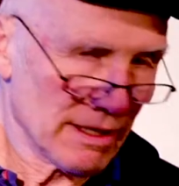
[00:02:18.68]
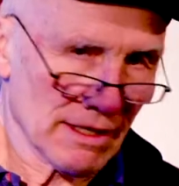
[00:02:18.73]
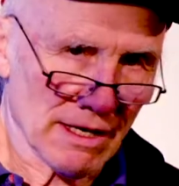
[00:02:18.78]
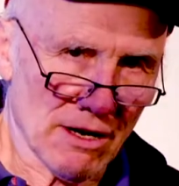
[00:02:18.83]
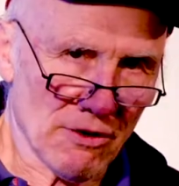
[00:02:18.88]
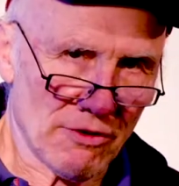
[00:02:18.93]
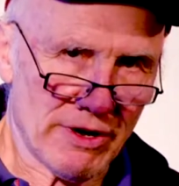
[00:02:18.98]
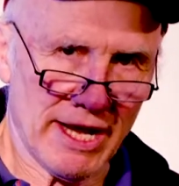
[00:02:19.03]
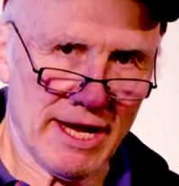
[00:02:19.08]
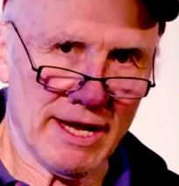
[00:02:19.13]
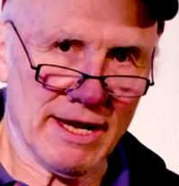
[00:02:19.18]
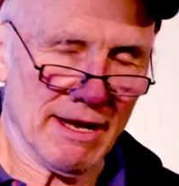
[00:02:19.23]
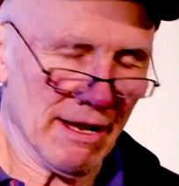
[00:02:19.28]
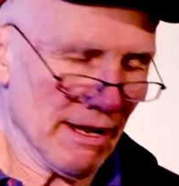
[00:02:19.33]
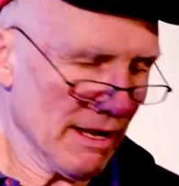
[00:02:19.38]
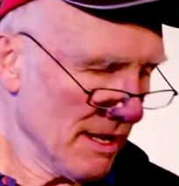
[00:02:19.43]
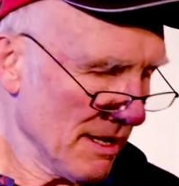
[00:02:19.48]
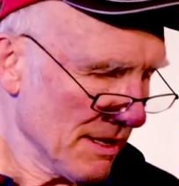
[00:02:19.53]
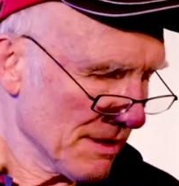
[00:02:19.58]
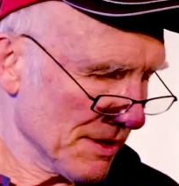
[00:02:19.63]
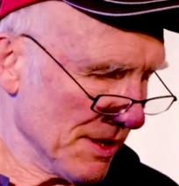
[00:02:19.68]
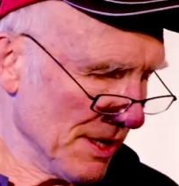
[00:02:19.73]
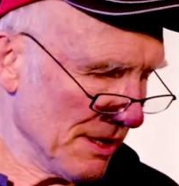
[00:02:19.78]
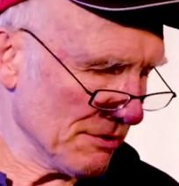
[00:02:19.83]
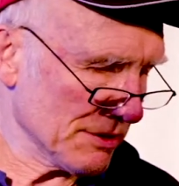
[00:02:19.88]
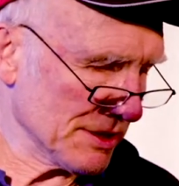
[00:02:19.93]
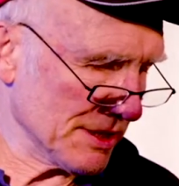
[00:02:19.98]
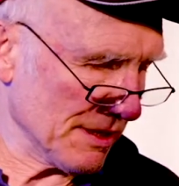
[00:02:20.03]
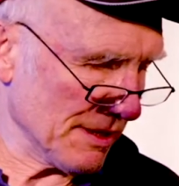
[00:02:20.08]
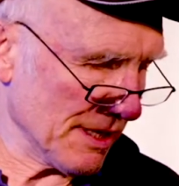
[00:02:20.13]
Okay,
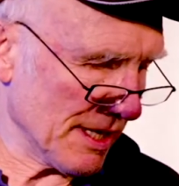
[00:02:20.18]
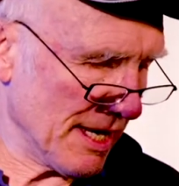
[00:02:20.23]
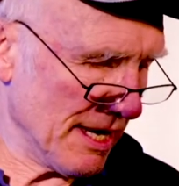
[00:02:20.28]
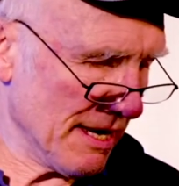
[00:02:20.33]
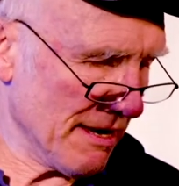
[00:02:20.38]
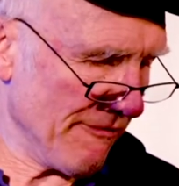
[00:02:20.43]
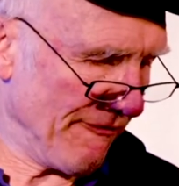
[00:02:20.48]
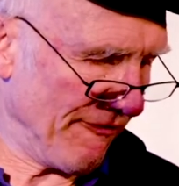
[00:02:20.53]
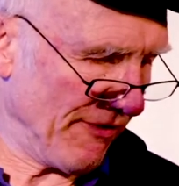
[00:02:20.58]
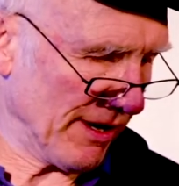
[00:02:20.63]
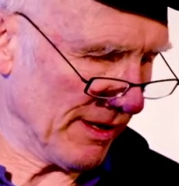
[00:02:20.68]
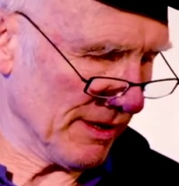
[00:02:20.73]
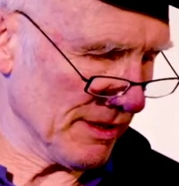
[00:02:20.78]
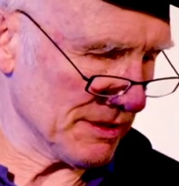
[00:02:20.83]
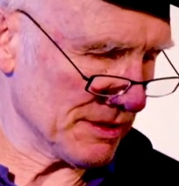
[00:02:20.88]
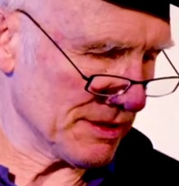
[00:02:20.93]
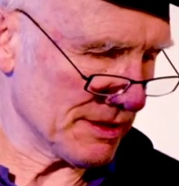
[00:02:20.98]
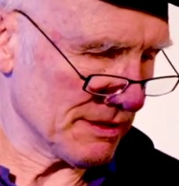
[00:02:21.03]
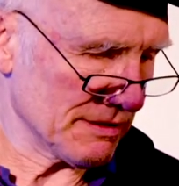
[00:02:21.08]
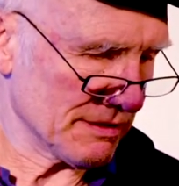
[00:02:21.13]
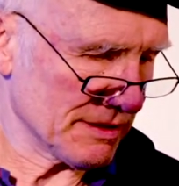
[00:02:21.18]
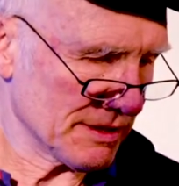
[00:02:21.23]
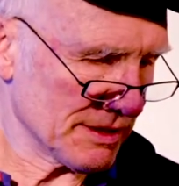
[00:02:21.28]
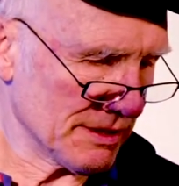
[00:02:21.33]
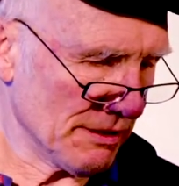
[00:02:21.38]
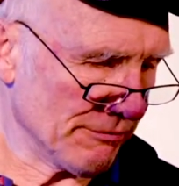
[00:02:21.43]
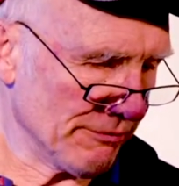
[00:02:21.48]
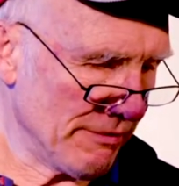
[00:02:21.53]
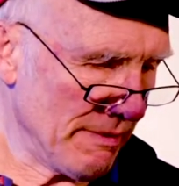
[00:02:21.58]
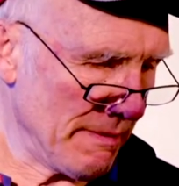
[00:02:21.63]
those are the key figures.
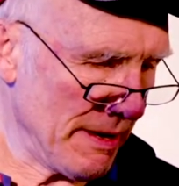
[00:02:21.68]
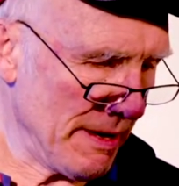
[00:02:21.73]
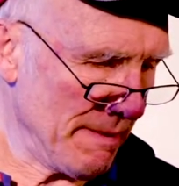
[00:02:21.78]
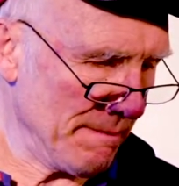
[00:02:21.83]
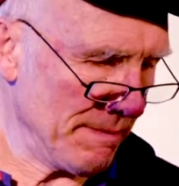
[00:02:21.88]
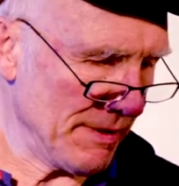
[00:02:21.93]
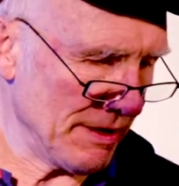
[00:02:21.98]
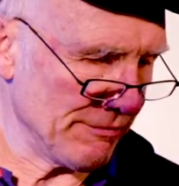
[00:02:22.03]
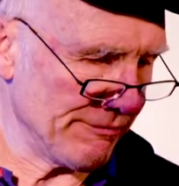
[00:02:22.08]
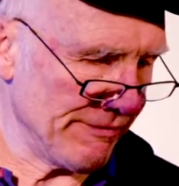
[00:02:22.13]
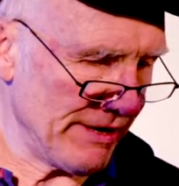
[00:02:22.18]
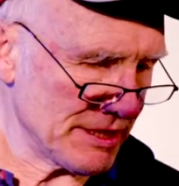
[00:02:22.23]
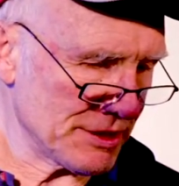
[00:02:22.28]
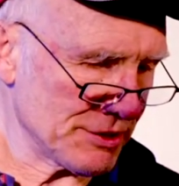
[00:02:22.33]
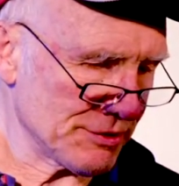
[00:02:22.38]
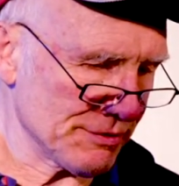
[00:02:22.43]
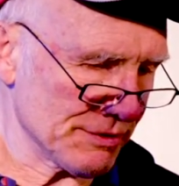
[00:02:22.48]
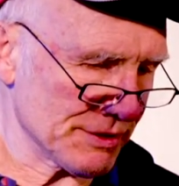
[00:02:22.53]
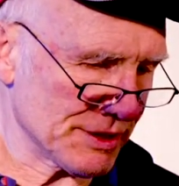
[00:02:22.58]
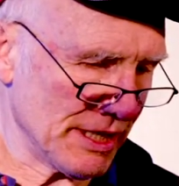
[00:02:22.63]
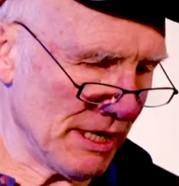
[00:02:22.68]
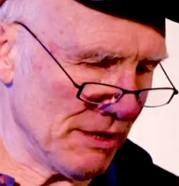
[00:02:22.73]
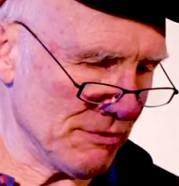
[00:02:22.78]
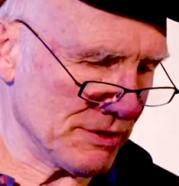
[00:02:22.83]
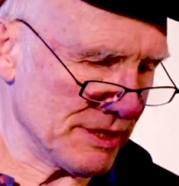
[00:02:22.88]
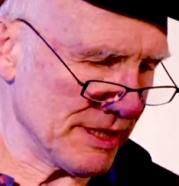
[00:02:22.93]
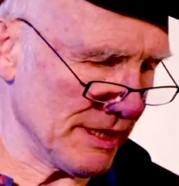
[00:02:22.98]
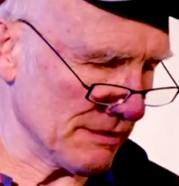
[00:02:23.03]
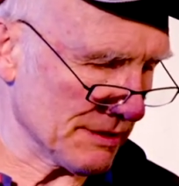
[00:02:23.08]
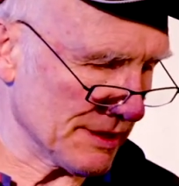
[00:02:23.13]
So remember, restaurants,
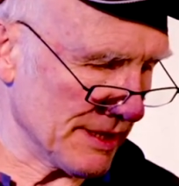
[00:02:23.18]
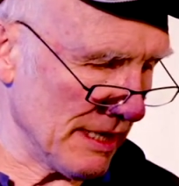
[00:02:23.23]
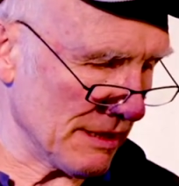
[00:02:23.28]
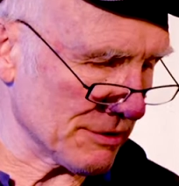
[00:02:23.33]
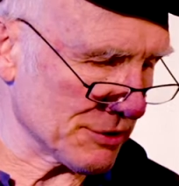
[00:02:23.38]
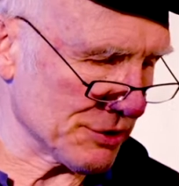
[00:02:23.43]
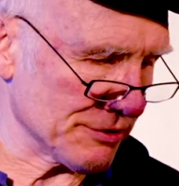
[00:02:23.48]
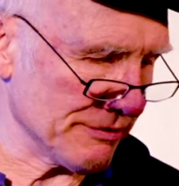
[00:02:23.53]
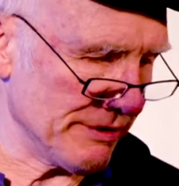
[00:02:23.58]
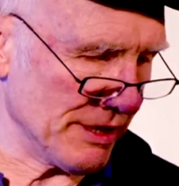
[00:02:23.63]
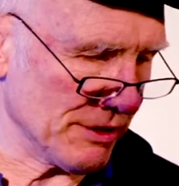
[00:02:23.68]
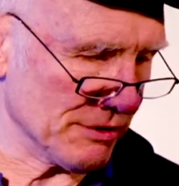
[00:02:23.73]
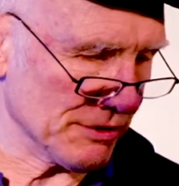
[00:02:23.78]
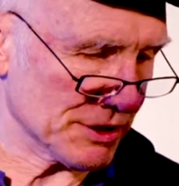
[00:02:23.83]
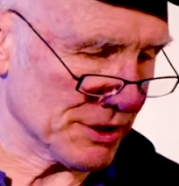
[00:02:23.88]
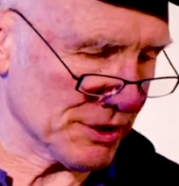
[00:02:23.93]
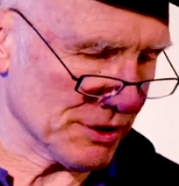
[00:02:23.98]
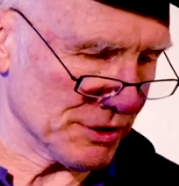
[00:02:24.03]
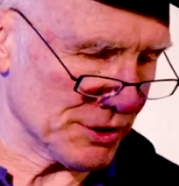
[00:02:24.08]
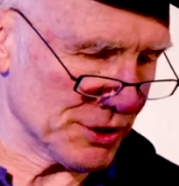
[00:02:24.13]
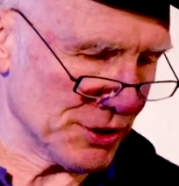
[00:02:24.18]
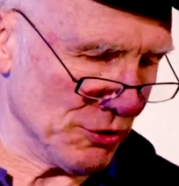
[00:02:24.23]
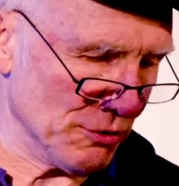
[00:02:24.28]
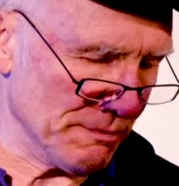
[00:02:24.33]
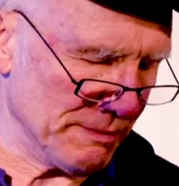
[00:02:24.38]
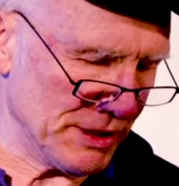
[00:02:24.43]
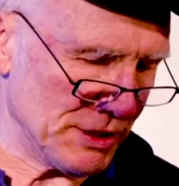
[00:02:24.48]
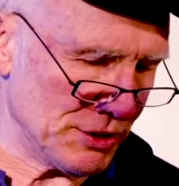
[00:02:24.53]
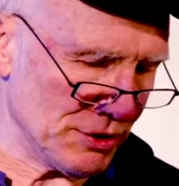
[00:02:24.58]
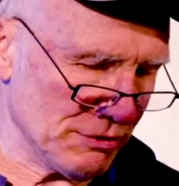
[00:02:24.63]
hotels, luxury goods,
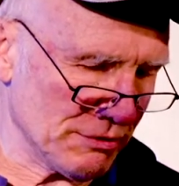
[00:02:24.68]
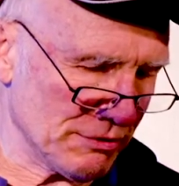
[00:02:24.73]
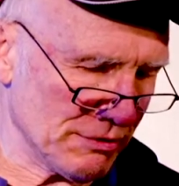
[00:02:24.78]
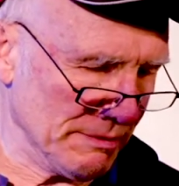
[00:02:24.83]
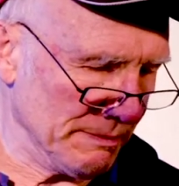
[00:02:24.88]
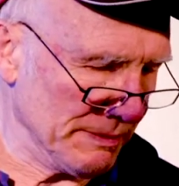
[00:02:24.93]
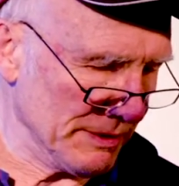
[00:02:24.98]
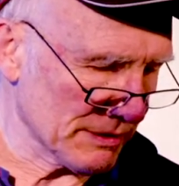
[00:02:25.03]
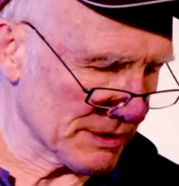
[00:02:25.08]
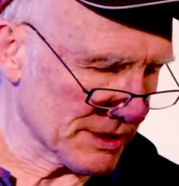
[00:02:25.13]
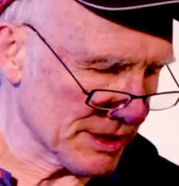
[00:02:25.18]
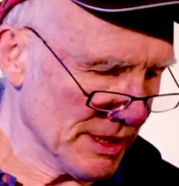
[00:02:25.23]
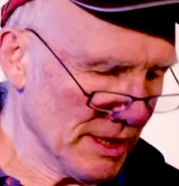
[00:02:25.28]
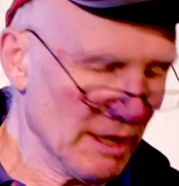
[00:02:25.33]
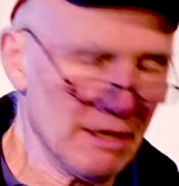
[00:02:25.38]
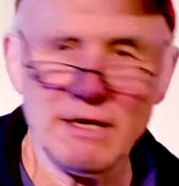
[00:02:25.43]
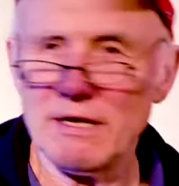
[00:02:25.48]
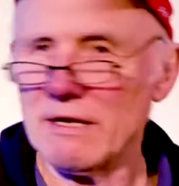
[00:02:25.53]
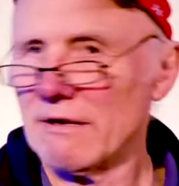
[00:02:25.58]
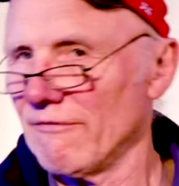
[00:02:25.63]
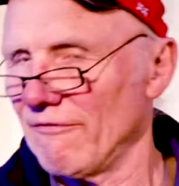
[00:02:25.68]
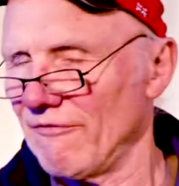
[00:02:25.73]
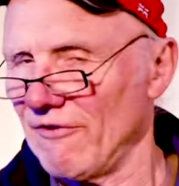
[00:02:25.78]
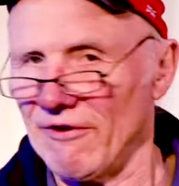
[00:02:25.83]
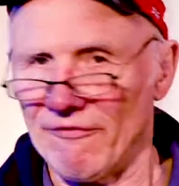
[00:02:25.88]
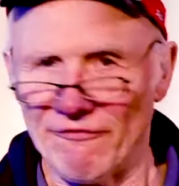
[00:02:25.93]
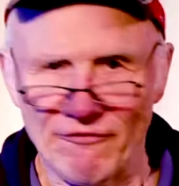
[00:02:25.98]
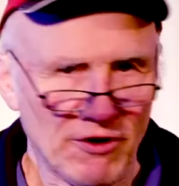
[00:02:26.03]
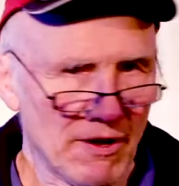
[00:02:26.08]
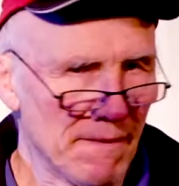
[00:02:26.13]
consumer durables,
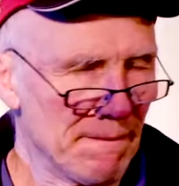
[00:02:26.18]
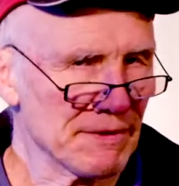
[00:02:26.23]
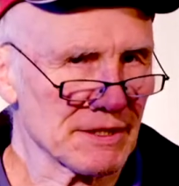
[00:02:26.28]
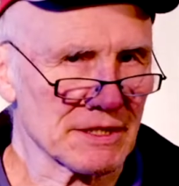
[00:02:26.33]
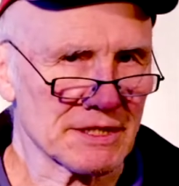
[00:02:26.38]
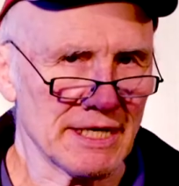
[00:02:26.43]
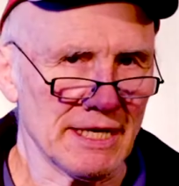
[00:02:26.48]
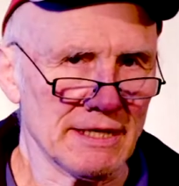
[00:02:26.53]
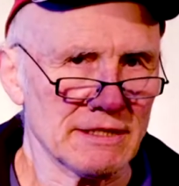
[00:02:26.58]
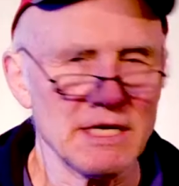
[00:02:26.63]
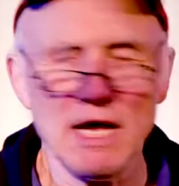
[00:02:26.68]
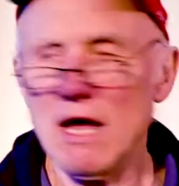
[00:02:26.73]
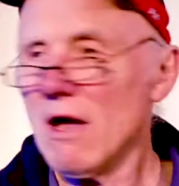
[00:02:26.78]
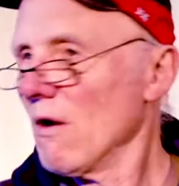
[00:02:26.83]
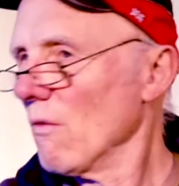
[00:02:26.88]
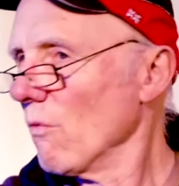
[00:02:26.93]
50%.